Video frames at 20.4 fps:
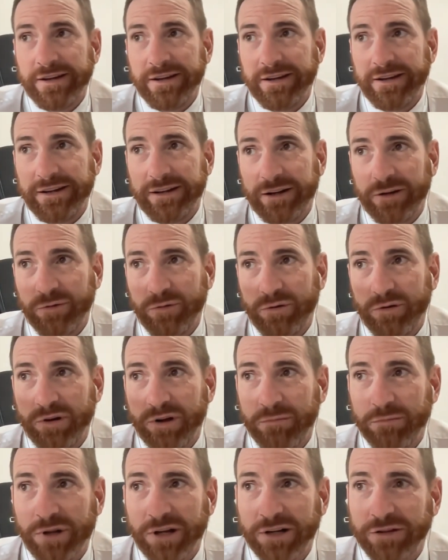You know,
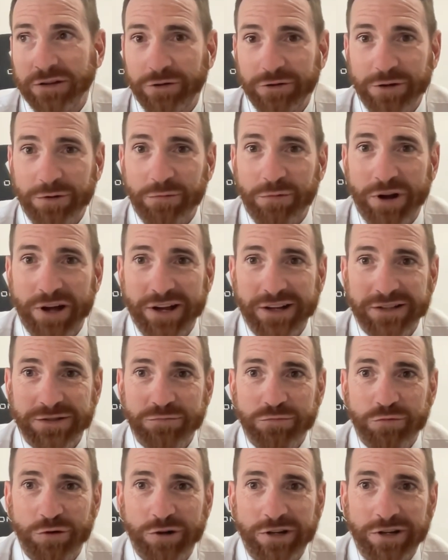a blood clot in your
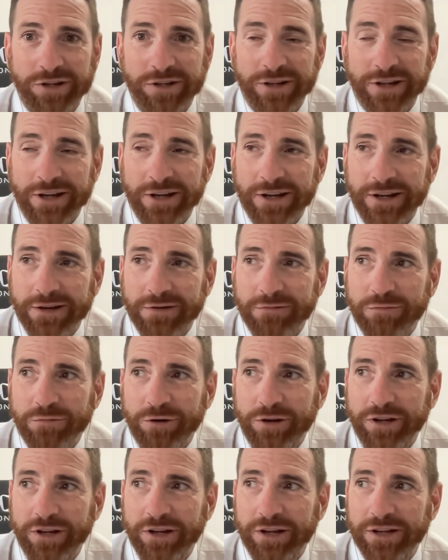is pretty,
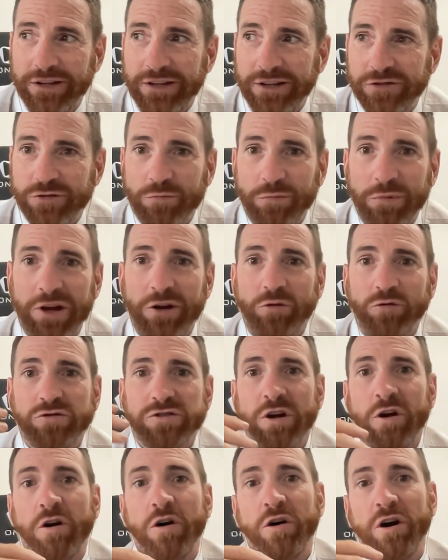pretty uh, detrimental.
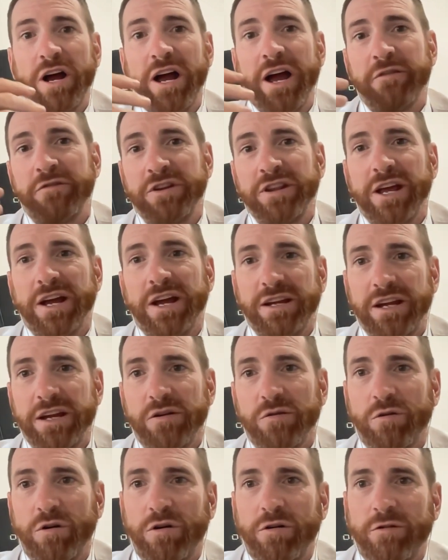So having that
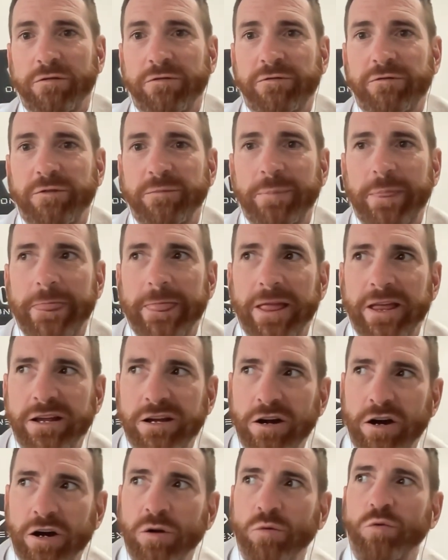year off,
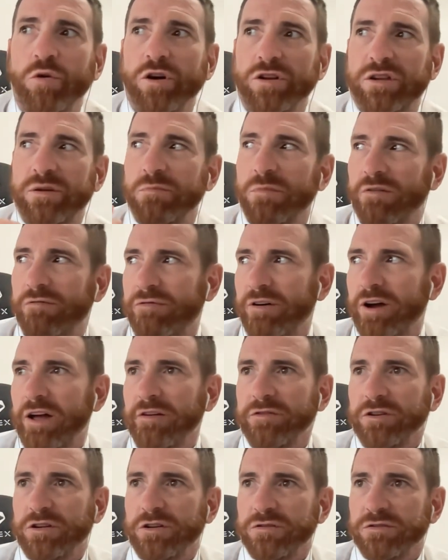it kind of worked in my
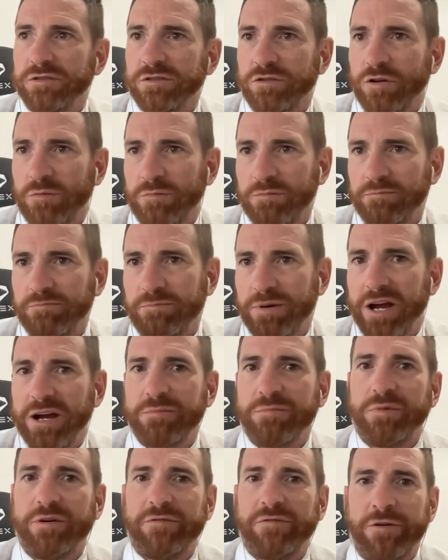favor because it got
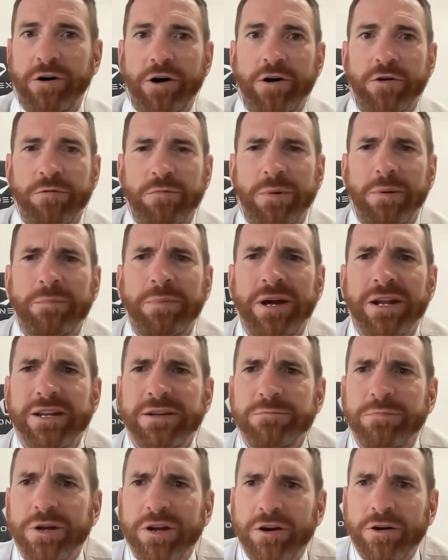back my fire in my
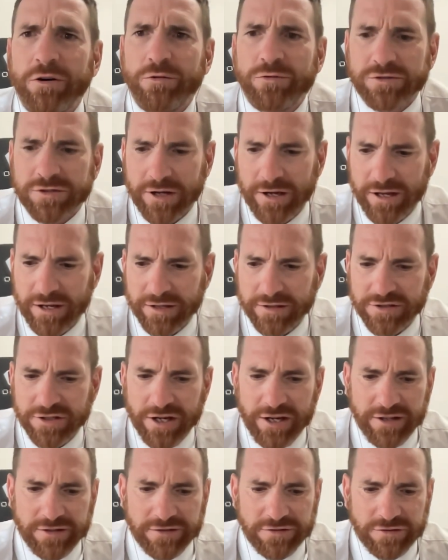belly. But I also had a
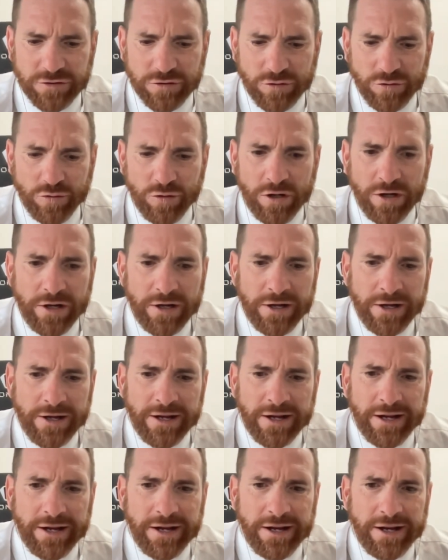chance to,
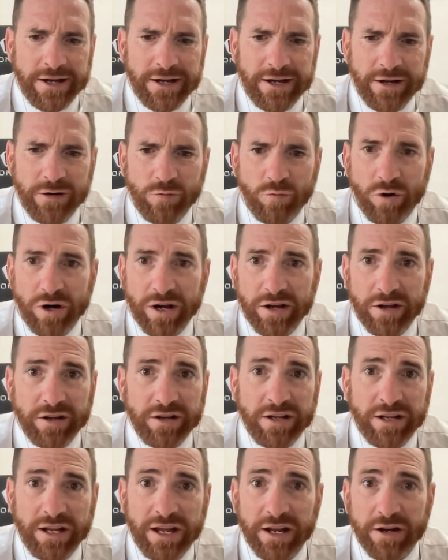uh, one,
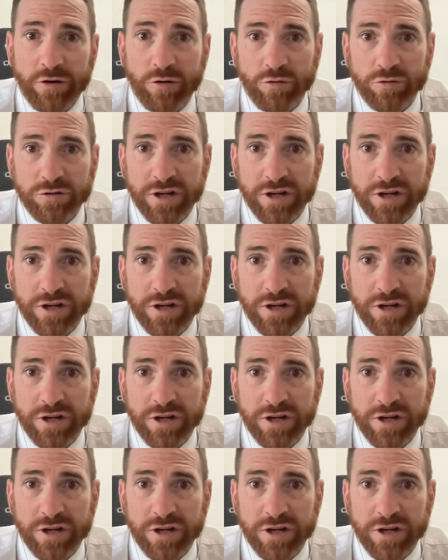I nearly had it all